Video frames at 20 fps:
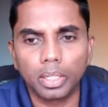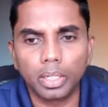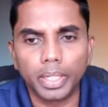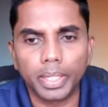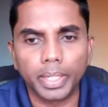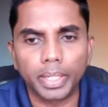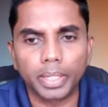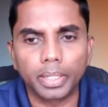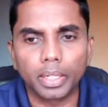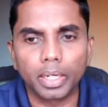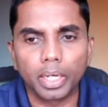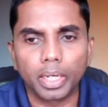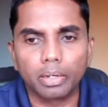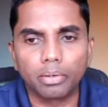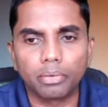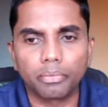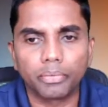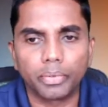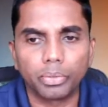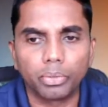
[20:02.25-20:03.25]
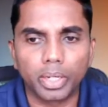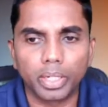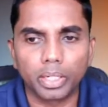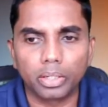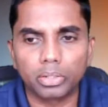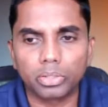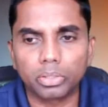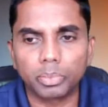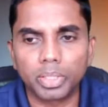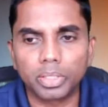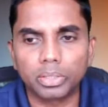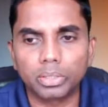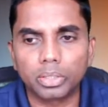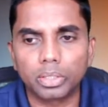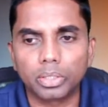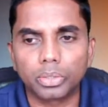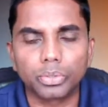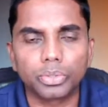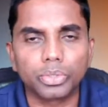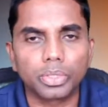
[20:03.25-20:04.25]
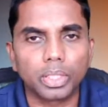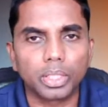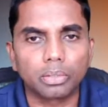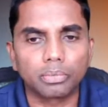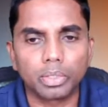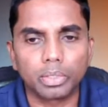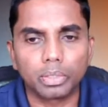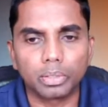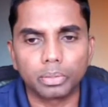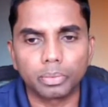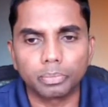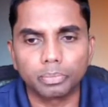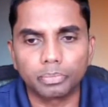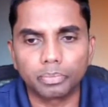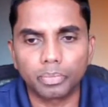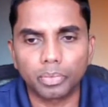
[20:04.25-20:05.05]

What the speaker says: And I have a few announcements to share with you.